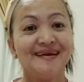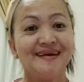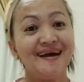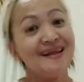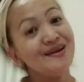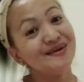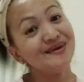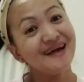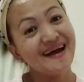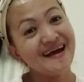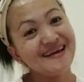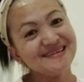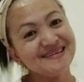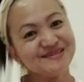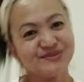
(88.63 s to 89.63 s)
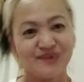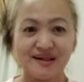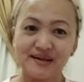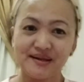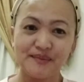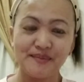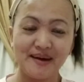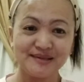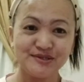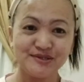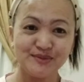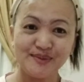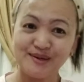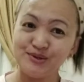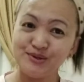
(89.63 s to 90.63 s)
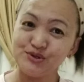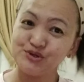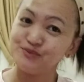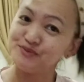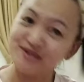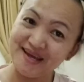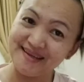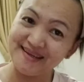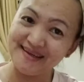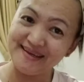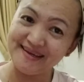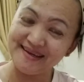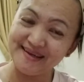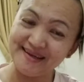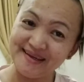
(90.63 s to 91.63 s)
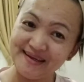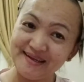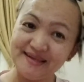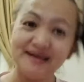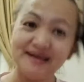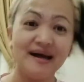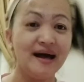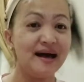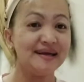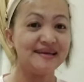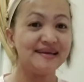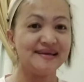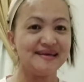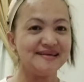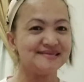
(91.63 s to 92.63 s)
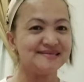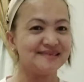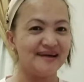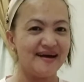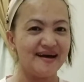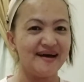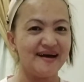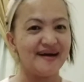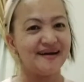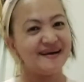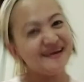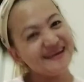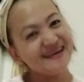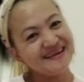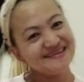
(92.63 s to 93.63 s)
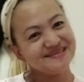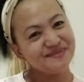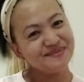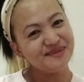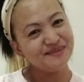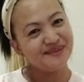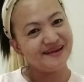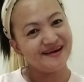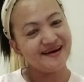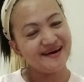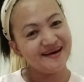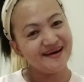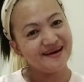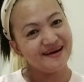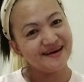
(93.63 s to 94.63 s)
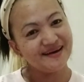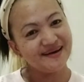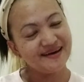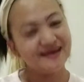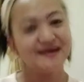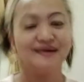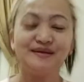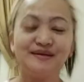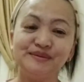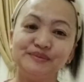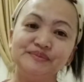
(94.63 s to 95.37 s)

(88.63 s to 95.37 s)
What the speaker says: Hello guys! Welcome back to my YouTube channel! Ang mag-iisang Crazy Me Vlog!